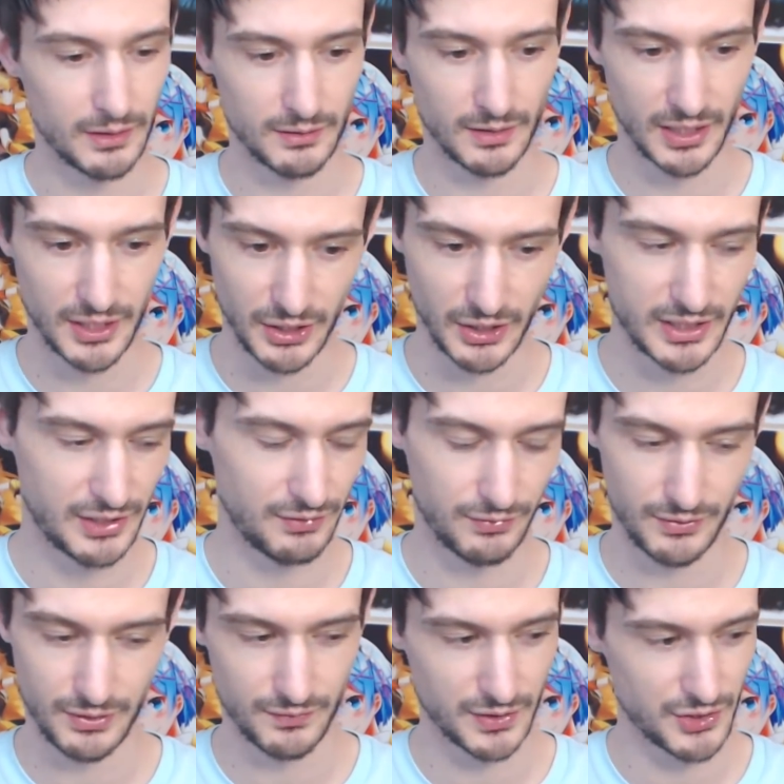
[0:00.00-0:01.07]
you
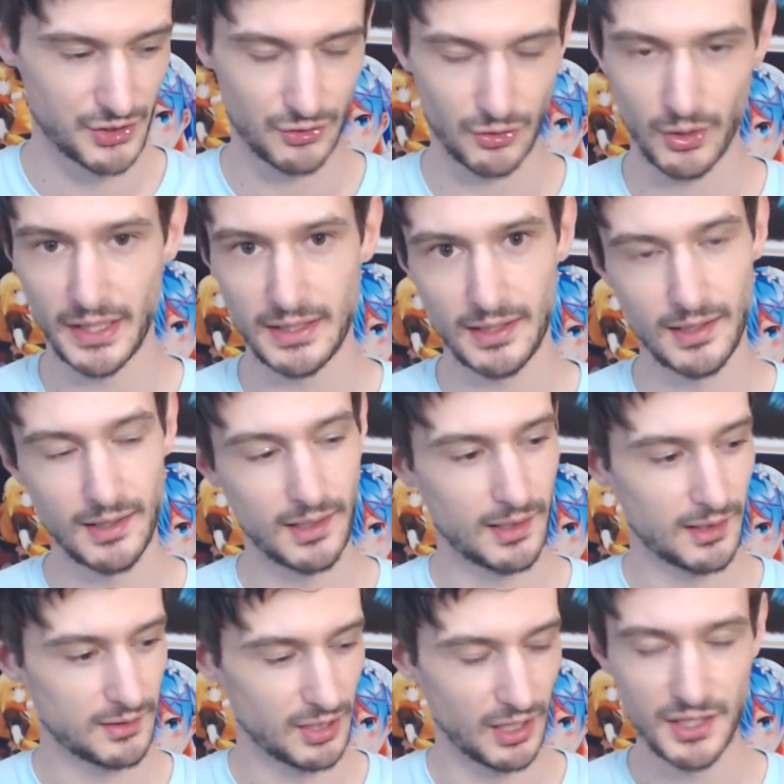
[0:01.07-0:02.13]
you've destroyed
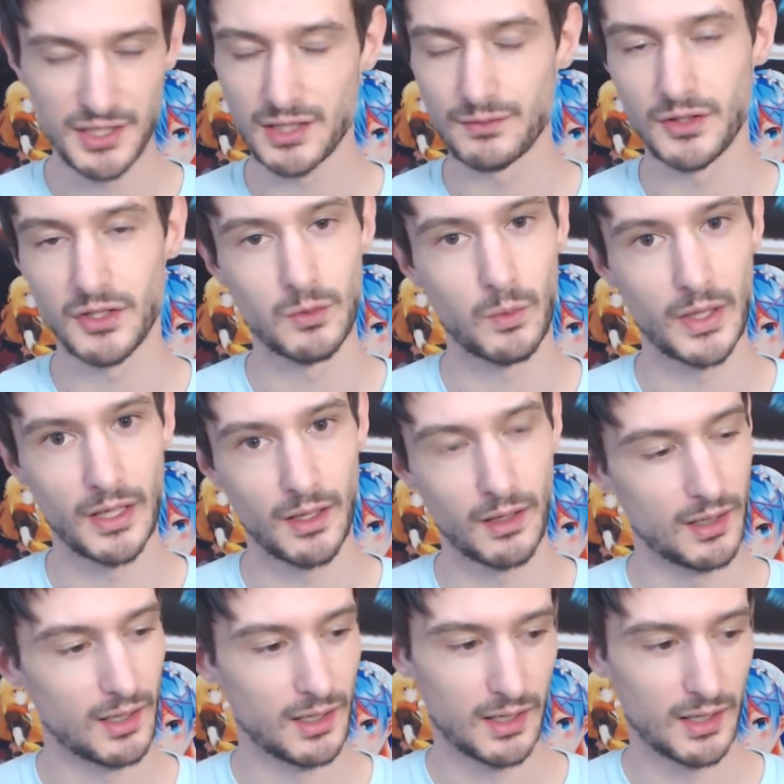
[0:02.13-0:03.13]
tons of goodwill.